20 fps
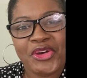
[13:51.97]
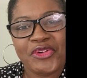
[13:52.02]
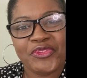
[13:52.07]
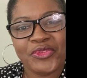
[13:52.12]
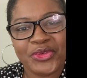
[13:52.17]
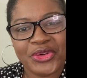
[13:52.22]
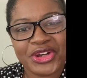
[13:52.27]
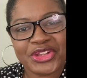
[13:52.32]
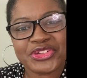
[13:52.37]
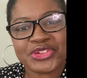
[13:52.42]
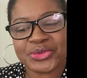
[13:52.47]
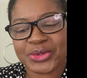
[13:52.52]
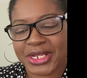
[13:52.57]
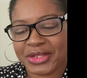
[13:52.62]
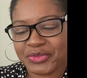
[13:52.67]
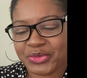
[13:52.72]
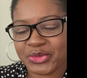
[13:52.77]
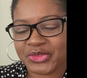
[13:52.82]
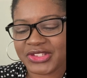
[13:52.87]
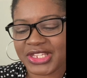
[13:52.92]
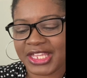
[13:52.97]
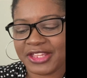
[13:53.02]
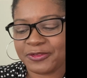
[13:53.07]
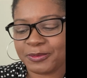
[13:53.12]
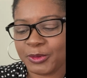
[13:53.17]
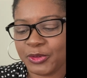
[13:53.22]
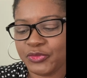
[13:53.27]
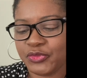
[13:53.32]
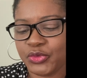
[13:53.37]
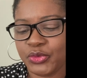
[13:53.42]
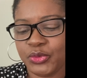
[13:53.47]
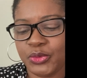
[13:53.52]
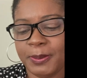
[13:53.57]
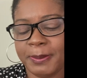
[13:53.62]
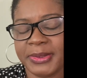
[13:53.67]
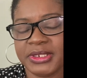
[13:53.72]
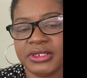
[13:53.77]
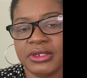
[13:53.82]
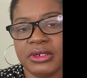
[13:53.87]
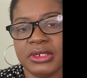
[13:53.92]
for a travel size perfume.
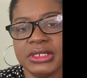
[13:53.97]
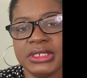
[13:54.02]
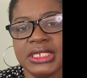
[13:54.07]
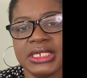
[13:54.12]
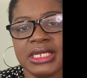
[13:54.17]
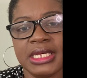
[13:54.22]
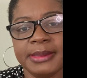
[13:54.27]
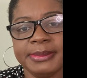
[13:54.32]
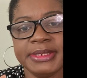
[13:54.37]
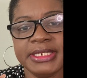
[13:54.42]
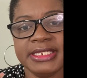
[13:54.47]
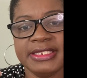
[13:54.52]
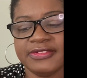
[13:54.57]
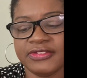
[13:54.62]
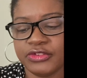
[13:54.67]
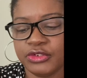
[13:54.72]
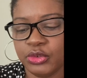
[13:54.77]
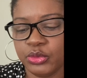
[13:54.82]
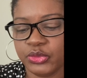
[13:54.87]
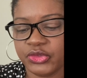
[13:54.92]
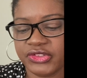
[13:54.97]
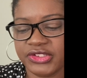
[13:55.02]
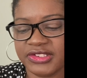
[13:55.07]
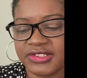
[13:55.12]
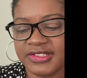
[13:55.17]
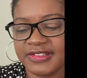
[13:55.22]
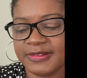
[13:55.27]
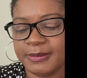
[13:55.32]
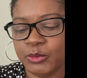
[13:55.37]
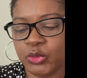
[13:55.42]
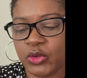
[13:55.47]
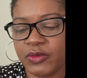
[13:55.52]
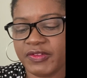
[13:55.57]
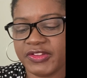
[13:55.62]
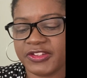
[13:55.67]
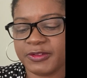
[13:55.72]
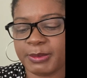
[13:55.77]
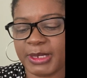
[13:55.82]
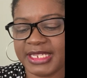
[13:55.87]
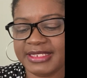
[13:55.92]
But y'all, look up these notes. This is more of a
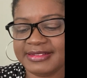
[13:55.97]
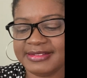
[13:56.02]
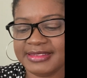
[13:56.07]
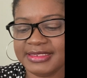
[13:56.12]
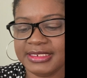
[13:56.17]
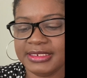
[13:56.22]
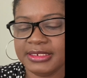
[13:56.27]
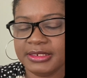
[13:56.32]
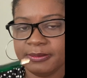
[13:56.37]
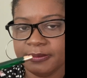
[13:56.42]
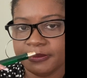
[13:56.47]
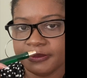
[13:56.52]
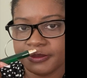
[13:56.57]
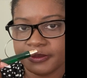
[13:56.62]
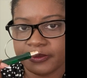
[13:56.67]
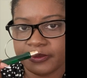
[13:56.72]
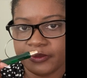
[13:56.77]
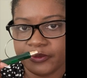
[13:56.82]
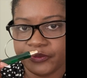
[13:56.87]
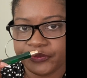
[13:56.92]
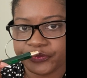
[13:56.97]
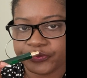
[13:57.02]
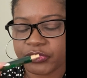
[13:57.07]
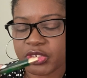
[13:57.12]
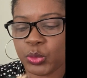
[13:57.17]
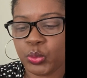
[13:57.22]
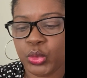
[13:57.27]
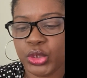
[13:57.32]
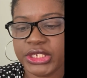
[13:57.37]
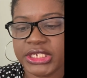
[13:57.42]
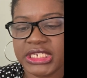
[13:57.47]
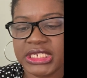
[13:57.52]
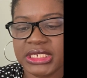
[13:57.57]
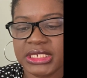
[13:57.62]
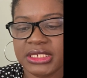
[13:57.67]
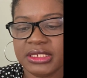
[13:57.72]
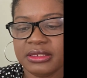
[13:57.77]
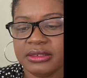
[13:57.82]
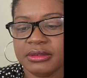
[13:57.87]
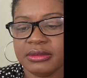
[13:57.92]
spicy,
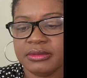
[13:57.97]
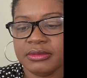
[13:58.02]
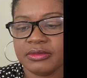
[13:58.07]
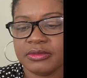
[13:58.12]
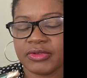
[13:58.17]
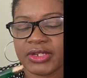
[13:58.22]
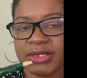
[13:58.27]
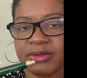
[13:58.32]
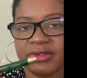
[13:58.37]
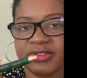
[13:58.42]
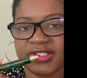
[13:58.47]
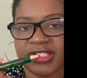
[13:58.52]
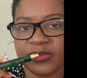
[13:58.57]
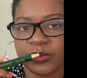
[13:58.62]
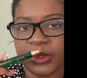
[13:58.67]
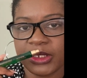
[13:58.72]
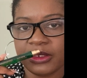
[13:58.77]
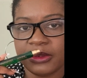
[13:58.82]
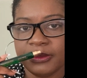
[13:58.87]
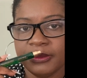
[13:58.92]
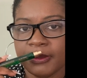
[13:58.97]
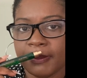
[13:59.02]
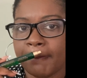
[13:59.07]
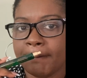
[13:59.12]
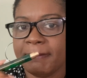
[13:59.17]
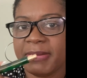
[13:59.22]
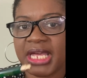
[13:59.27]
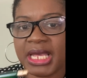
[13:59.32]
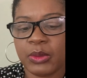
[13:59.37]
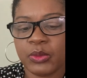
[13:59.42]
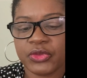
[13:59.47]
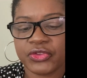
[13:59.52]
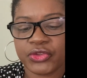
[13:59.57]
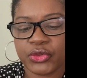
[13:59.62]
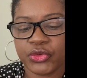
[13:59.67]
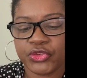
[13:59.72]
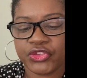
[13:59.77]
woody fragrance as well. But I was so